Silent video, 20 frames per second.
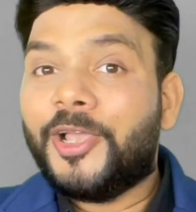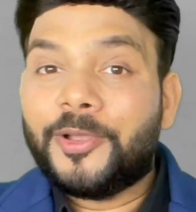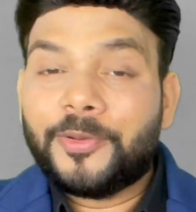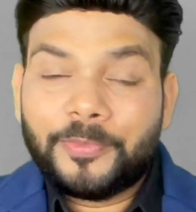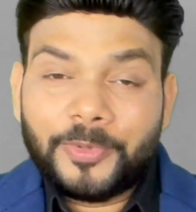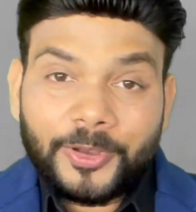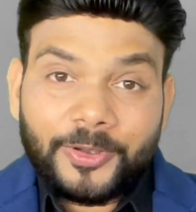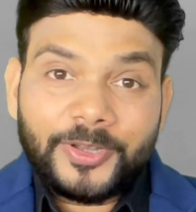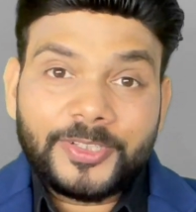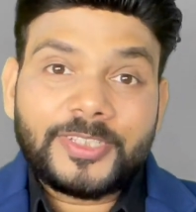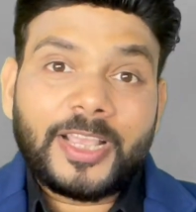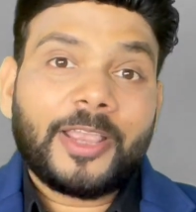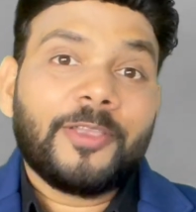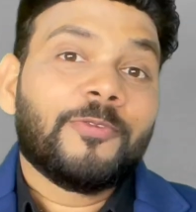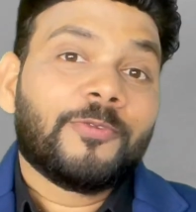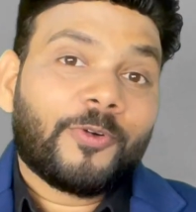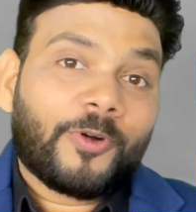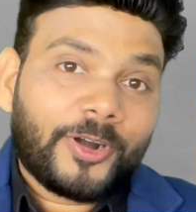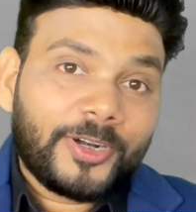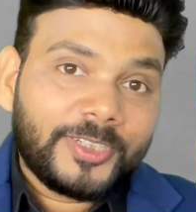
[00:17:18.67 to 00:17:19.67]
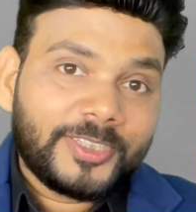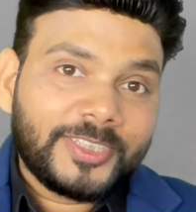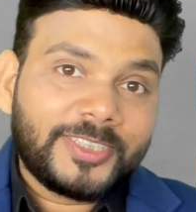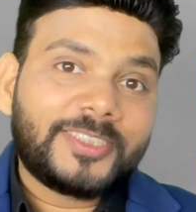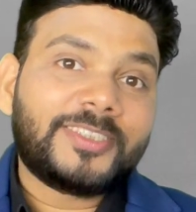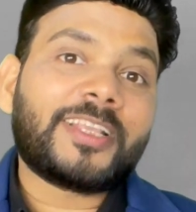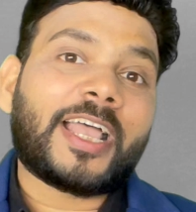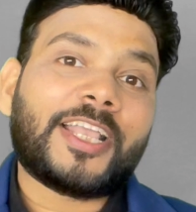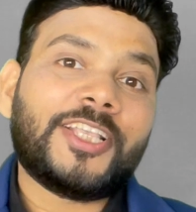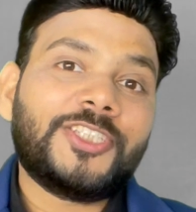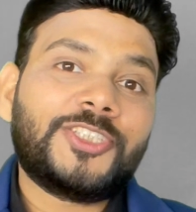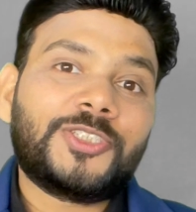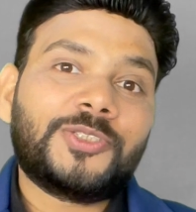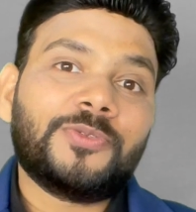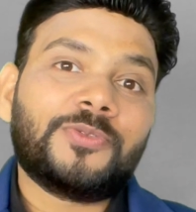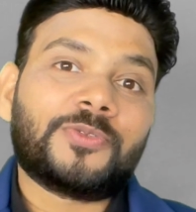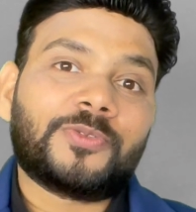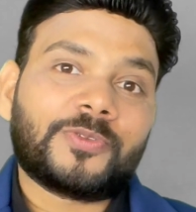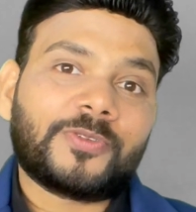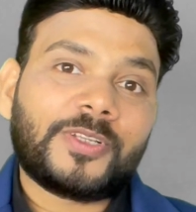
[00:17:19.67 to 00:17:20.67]
because I want this science
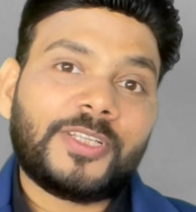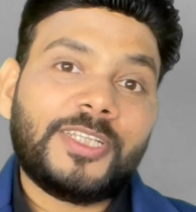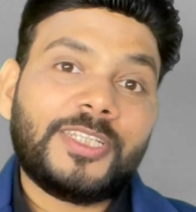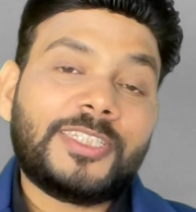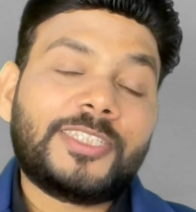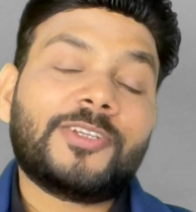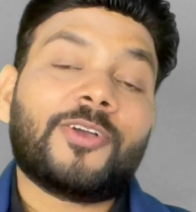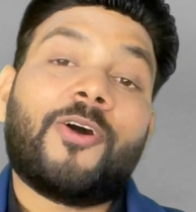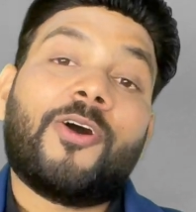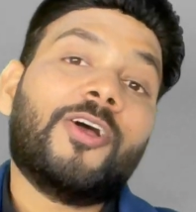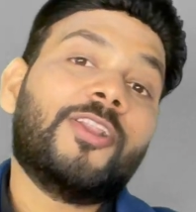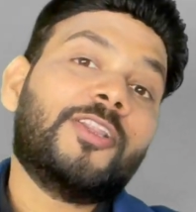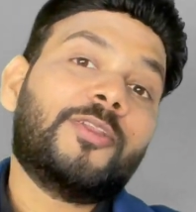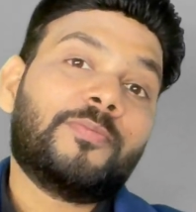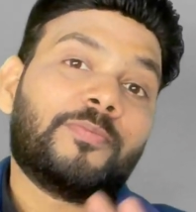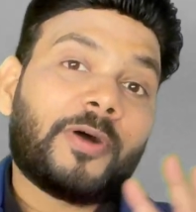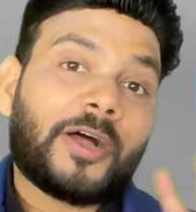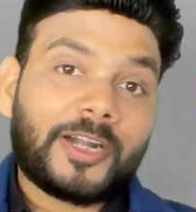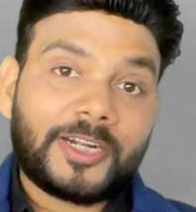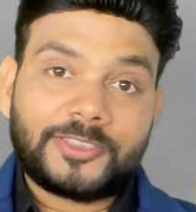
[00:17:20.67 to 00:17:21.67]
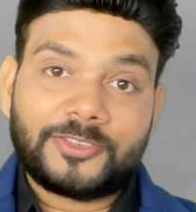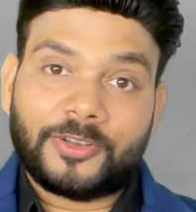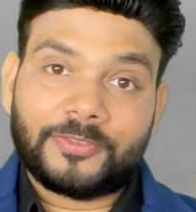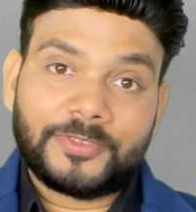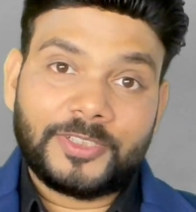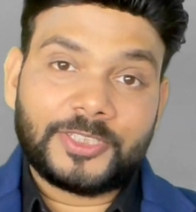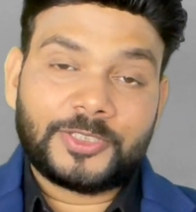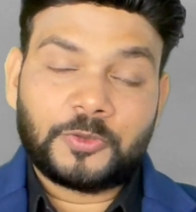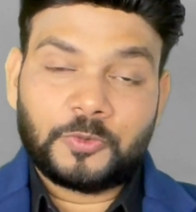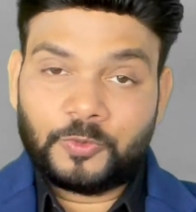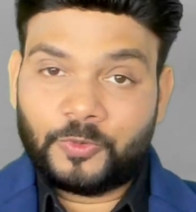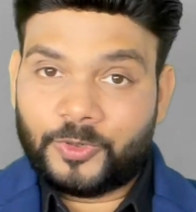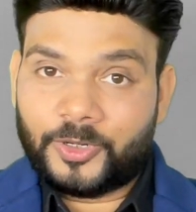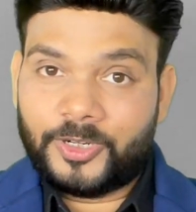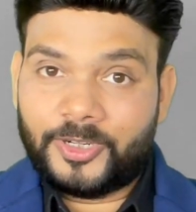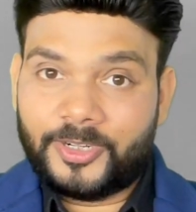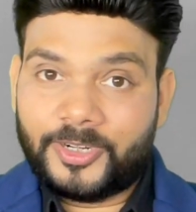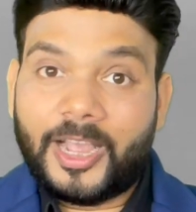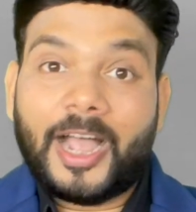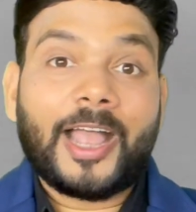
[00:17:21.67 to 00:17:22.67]
to reach all the parts of this
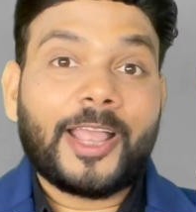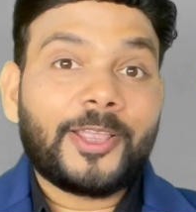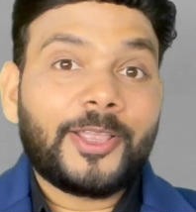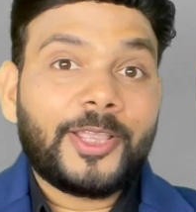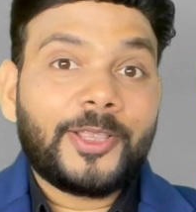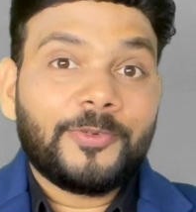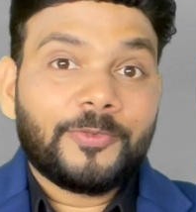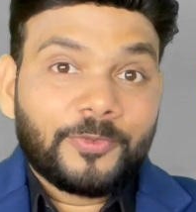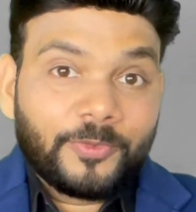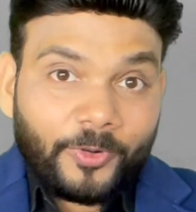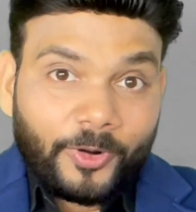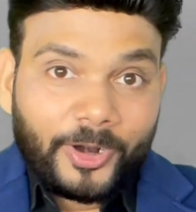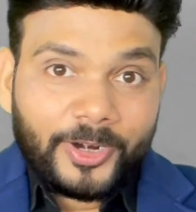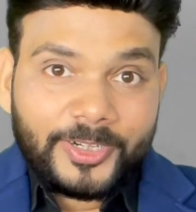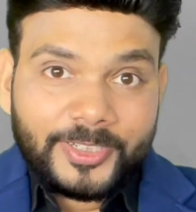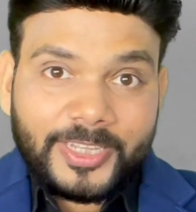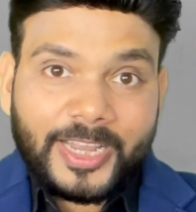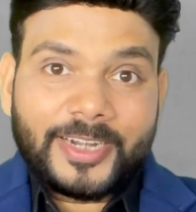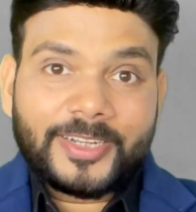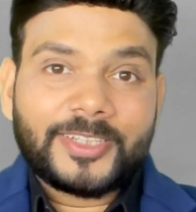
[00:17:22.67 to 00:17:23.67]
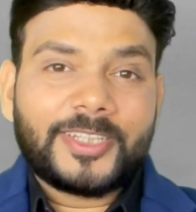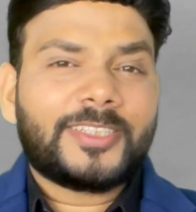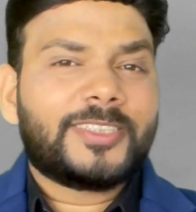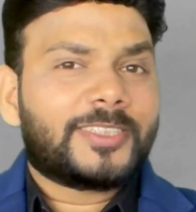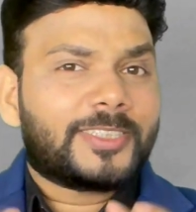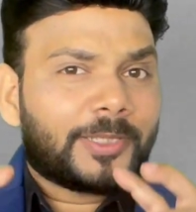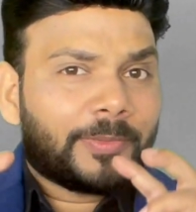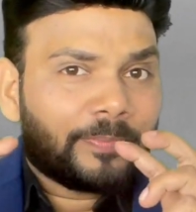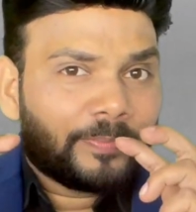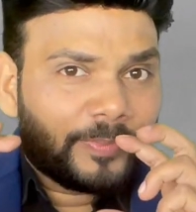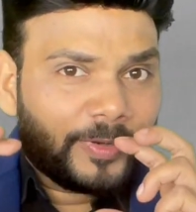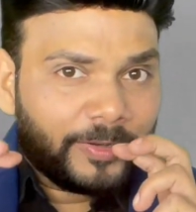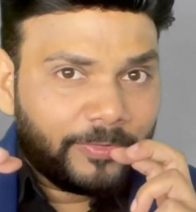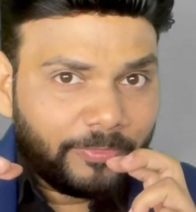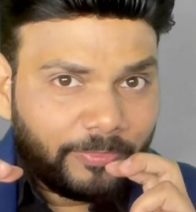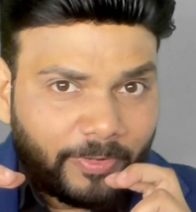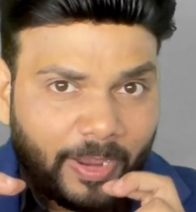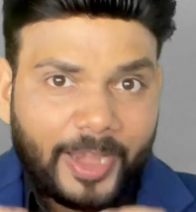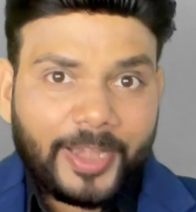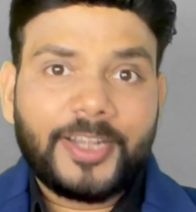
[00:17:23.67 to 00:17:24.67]
world. I want that this
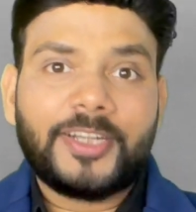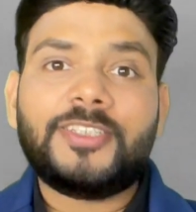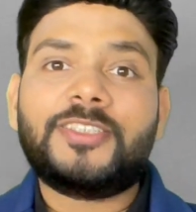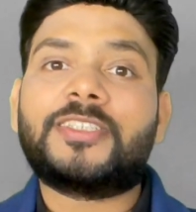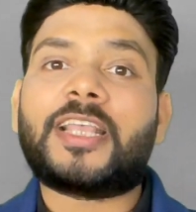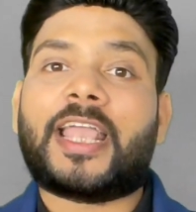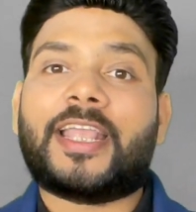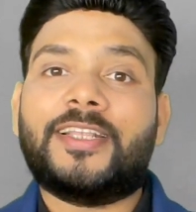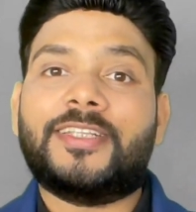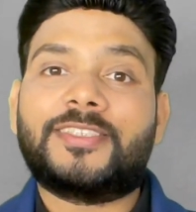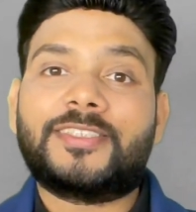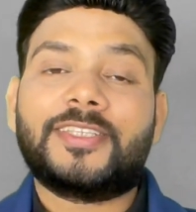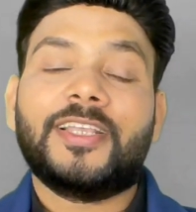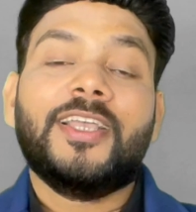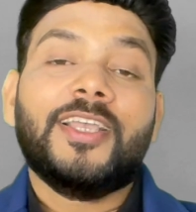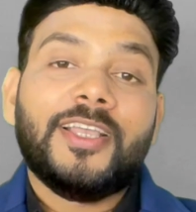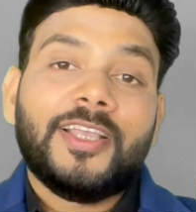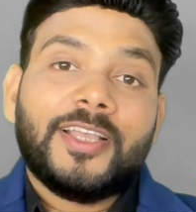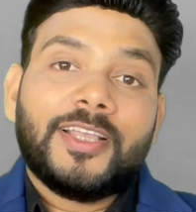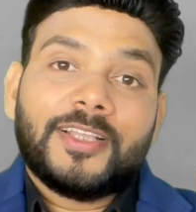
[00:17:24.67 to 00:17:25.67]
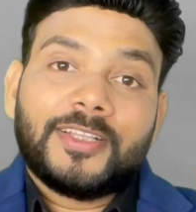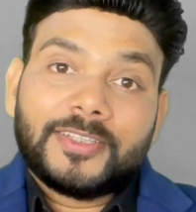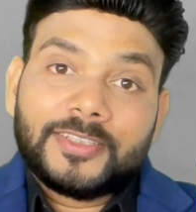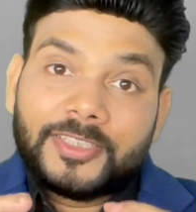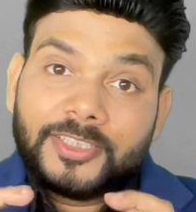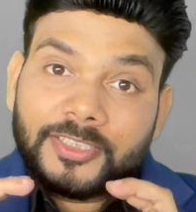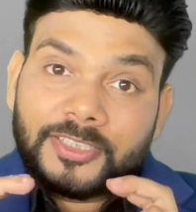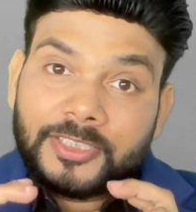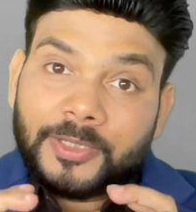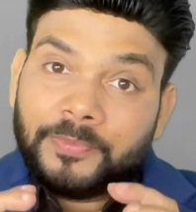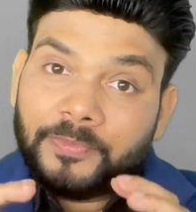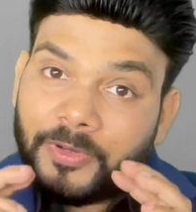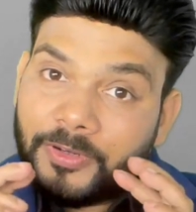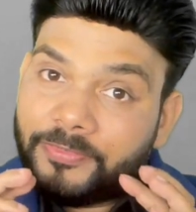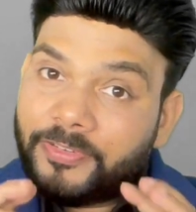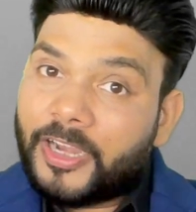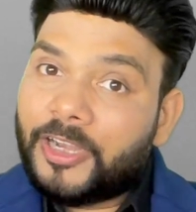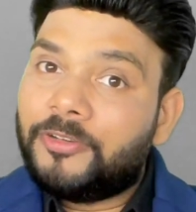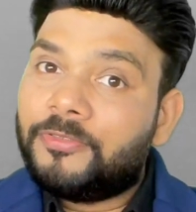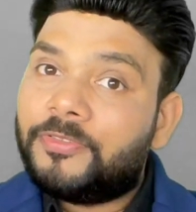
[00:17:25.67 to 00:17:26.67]
simplified science, the
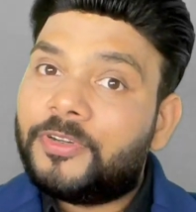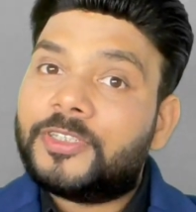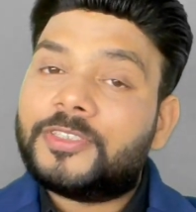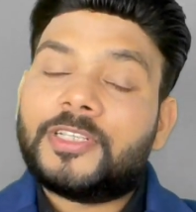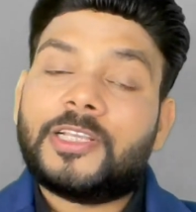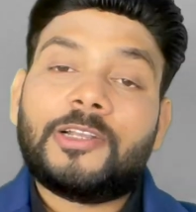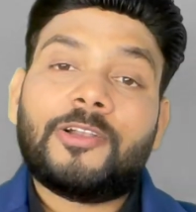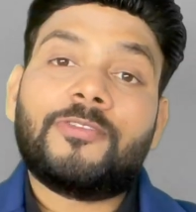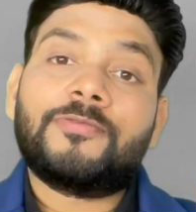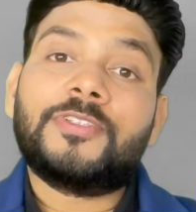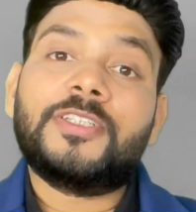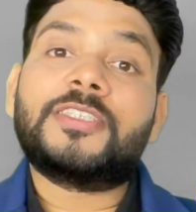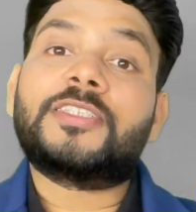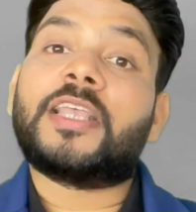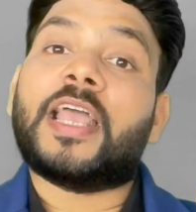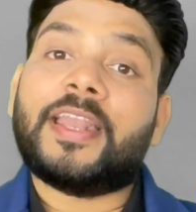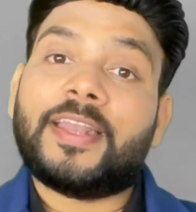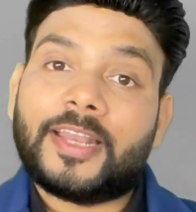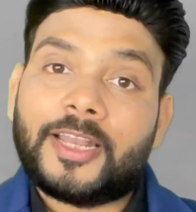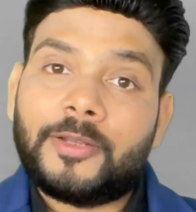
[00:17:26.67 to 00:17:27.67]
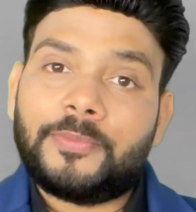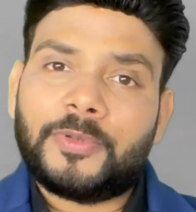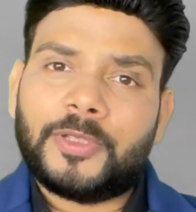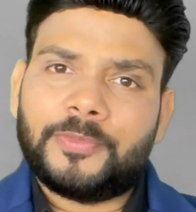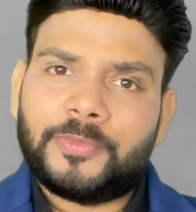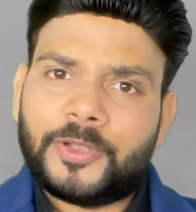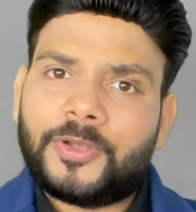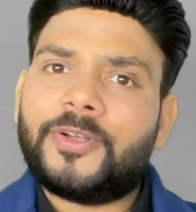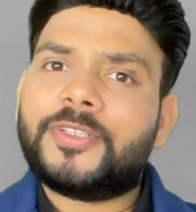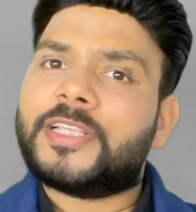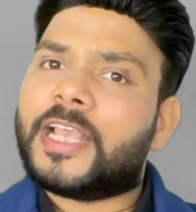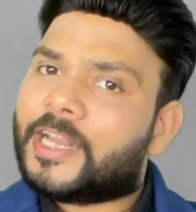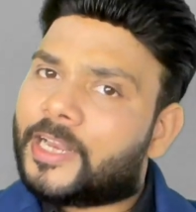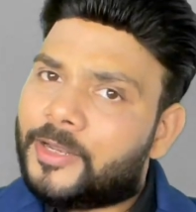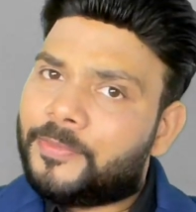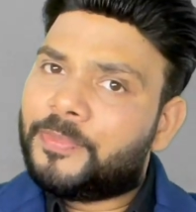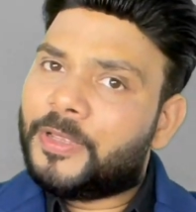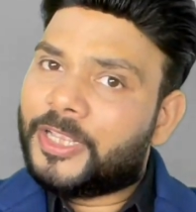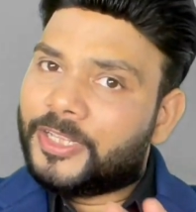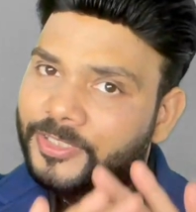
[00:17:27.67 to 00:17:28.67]
simplified version of this NLP, because
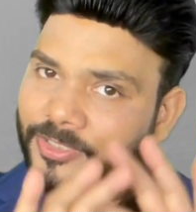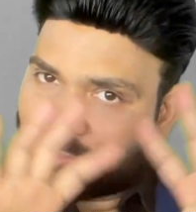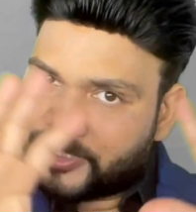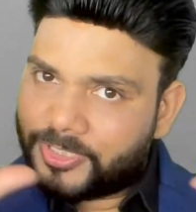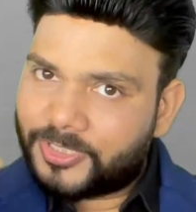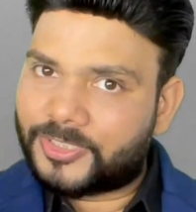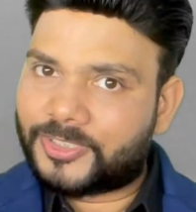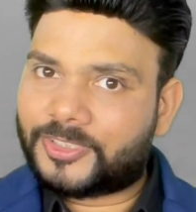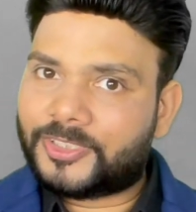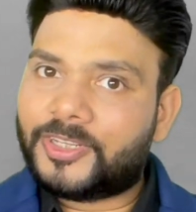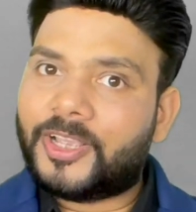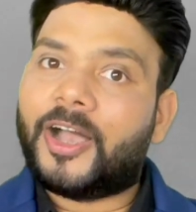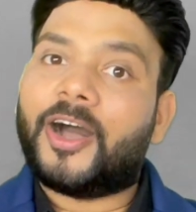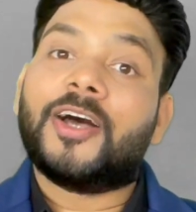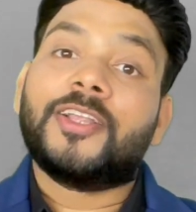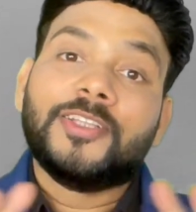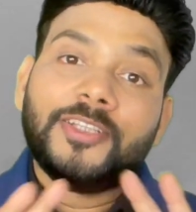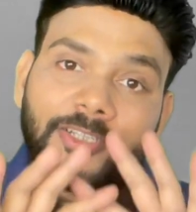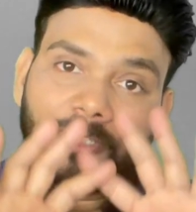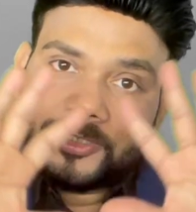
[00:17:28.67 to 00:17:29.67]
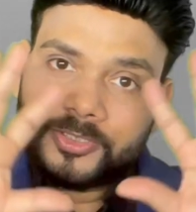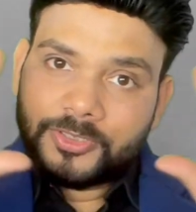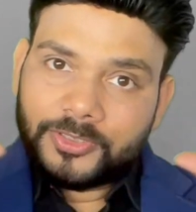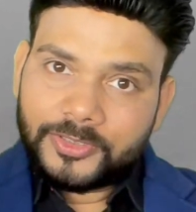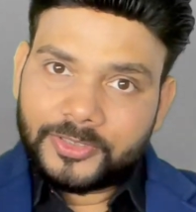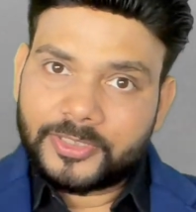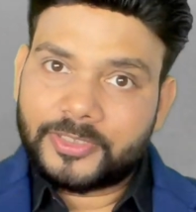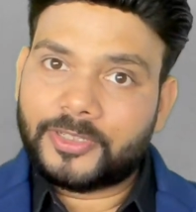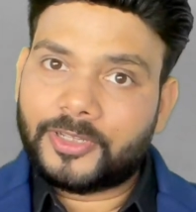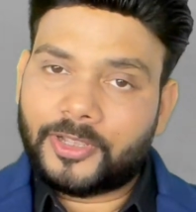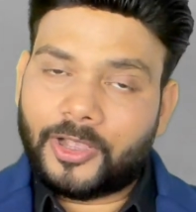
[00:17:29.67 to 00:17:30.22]
NLP exists others